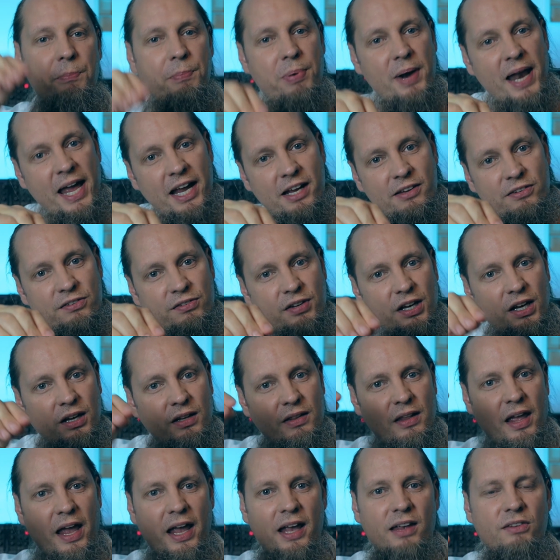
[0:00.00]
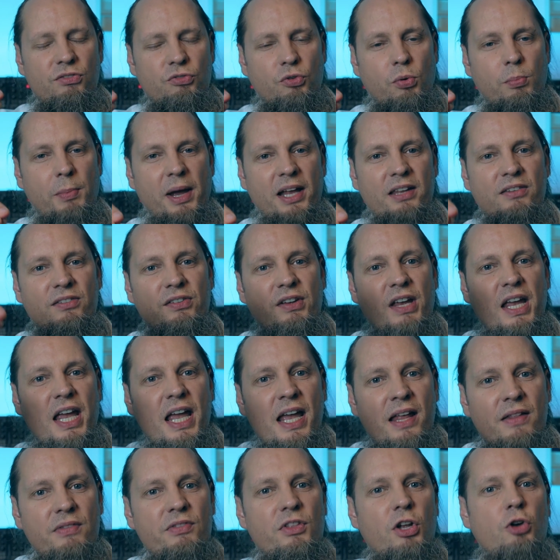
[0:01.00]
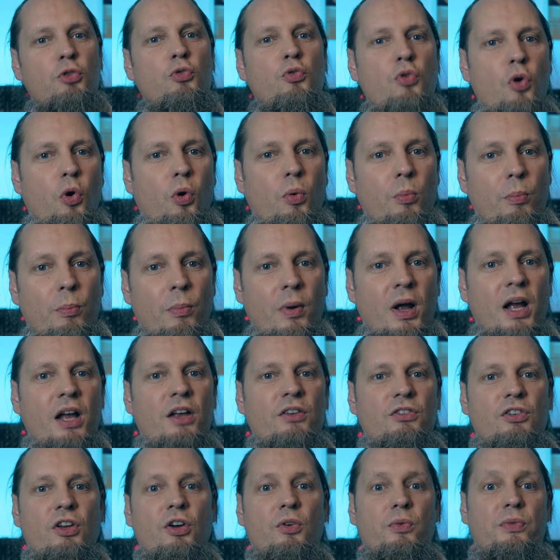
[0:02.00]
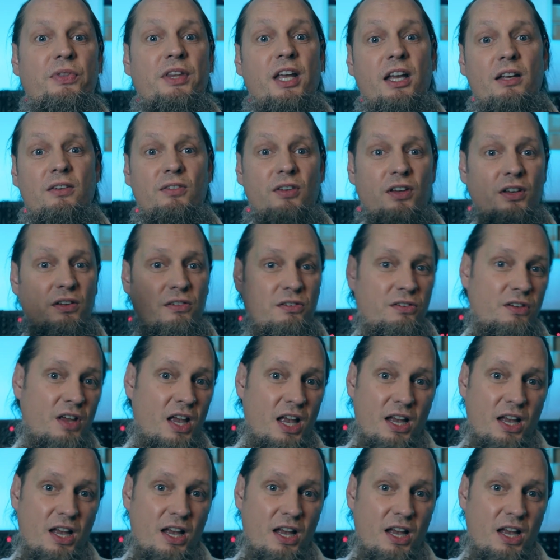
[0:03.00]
placing the instruments in the room. So this is